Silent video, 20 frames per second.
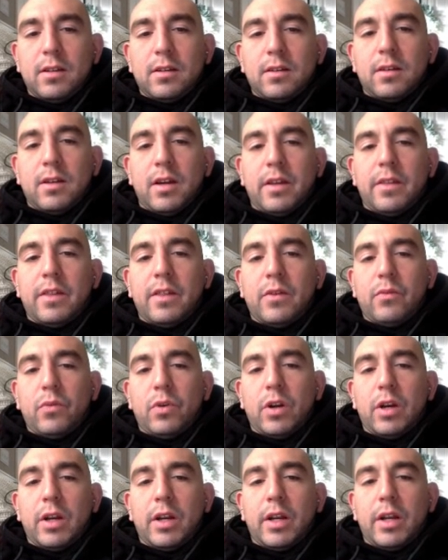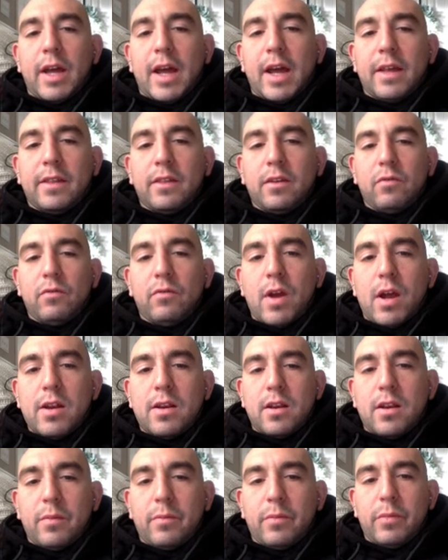and then we're going to add the red
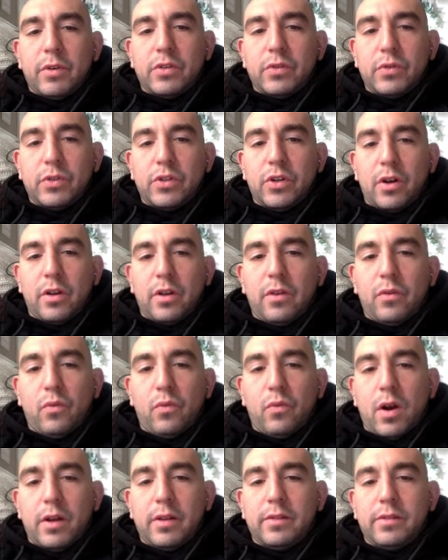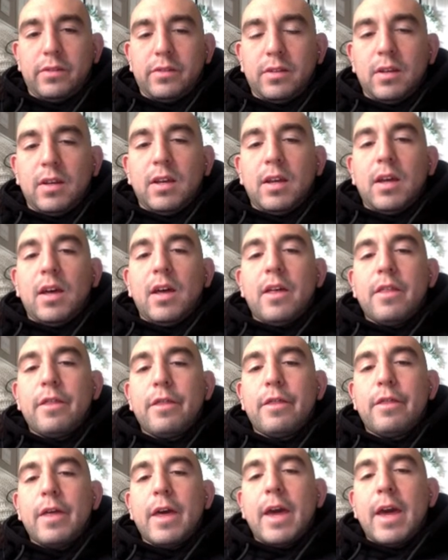numbers, which are the ones.
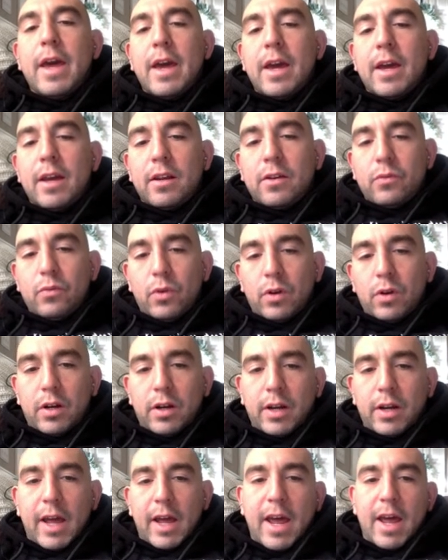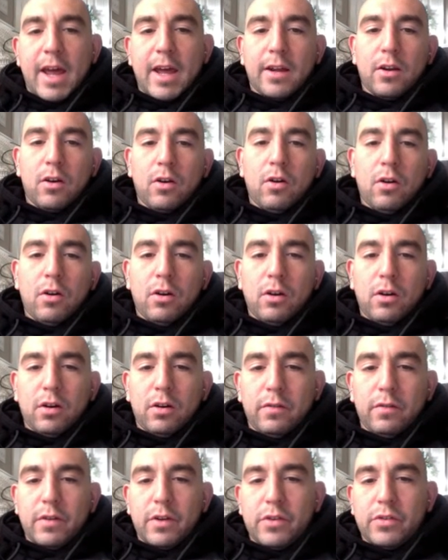Then we're going to add all
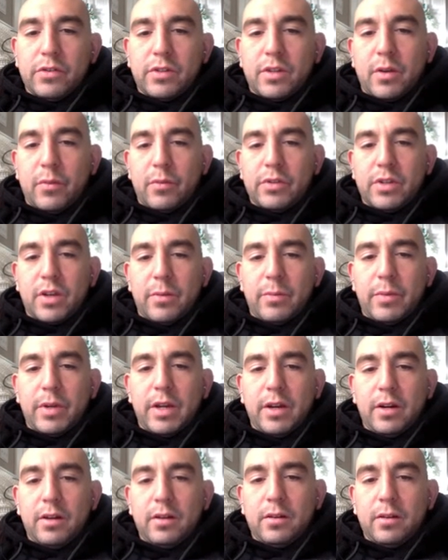those numbers up here